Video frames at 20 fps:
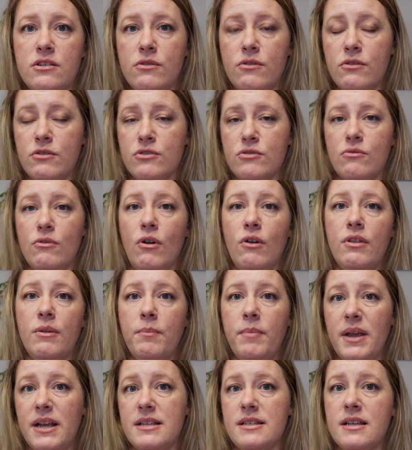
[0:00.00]
So those are all
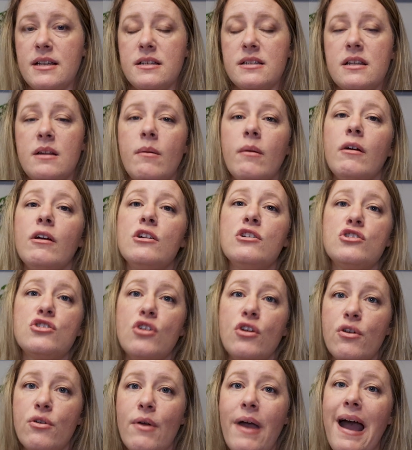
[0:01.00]
the basics, and I'm going to
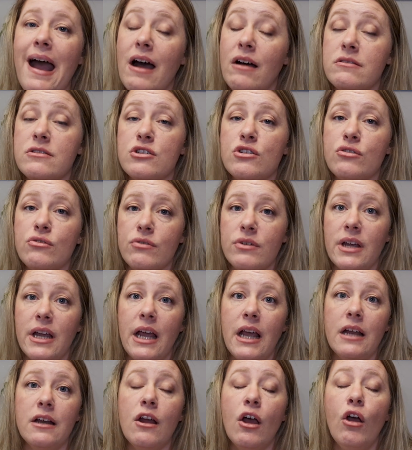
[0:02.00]
show you how to
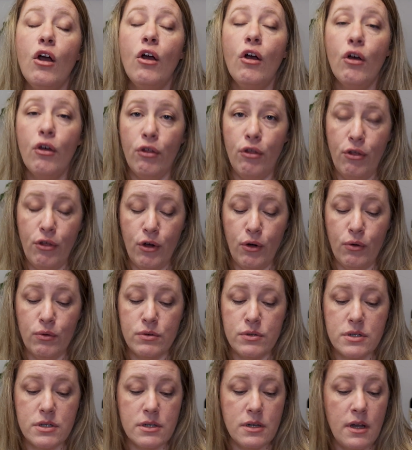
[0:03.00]
create
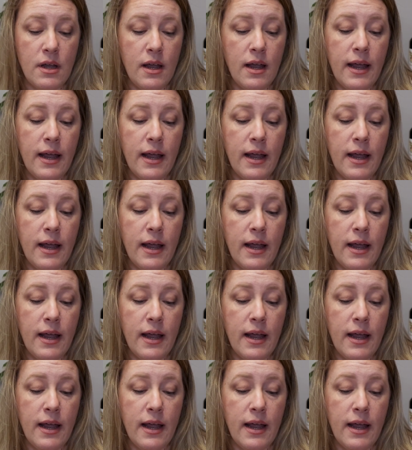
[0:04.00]
those.